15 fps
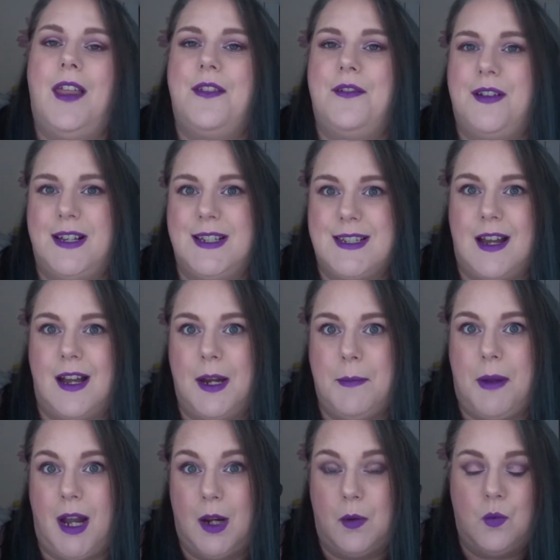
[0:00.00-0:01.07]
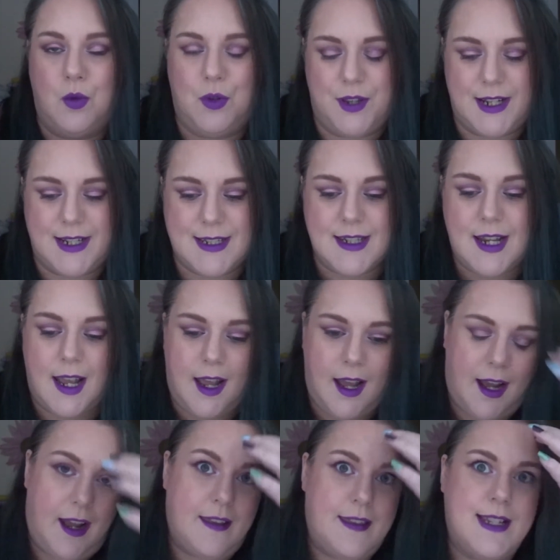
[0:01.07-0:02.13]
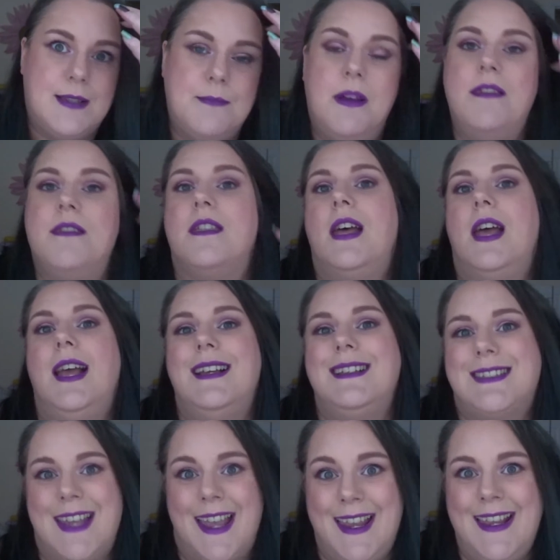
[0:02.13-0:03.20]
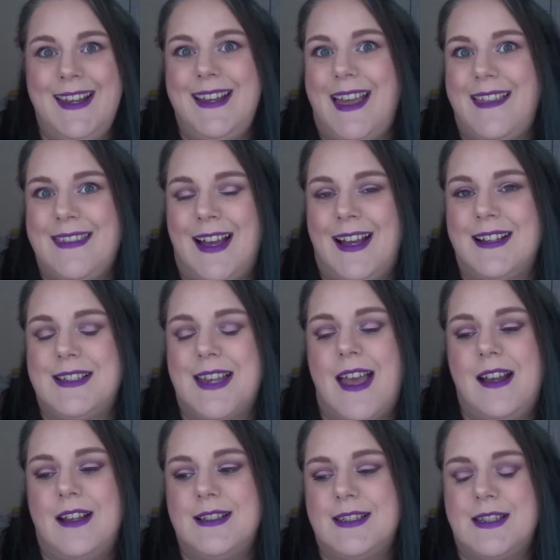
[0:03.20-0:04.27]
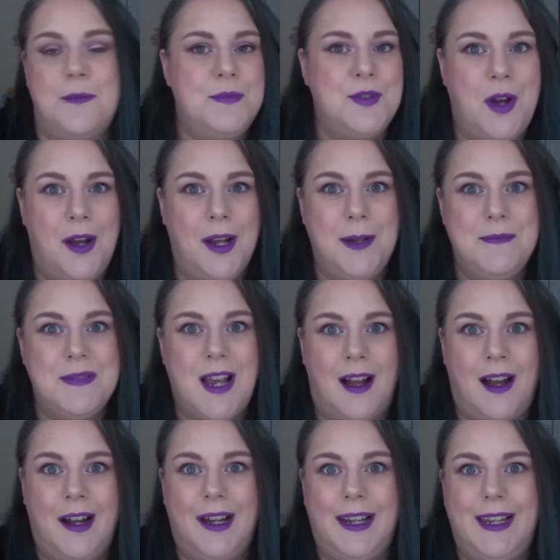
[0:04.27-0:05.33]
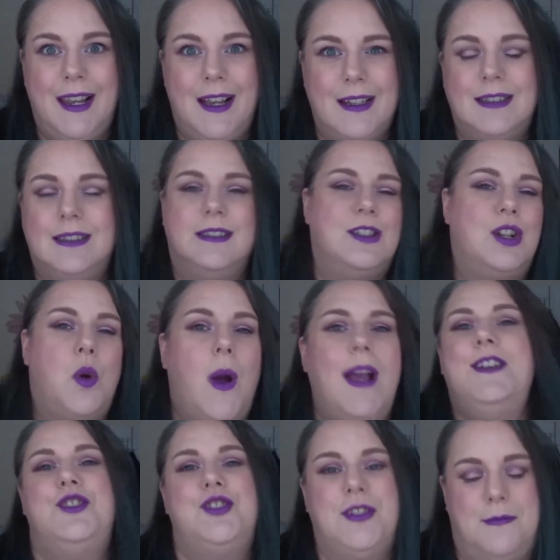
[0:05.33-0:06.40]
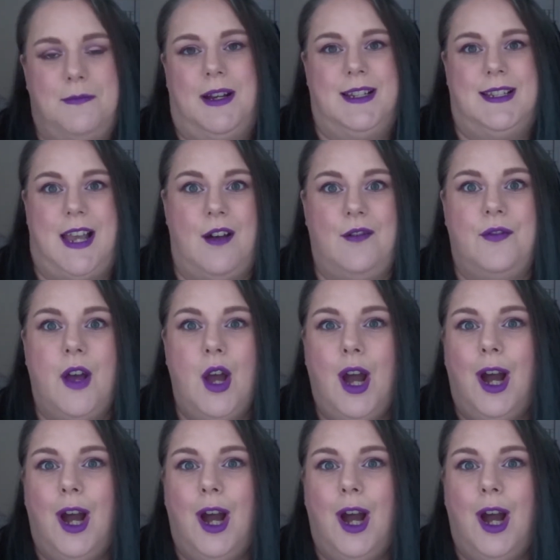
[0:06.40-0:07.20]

the first time I wore this uh, this month saying that sometimes I question myself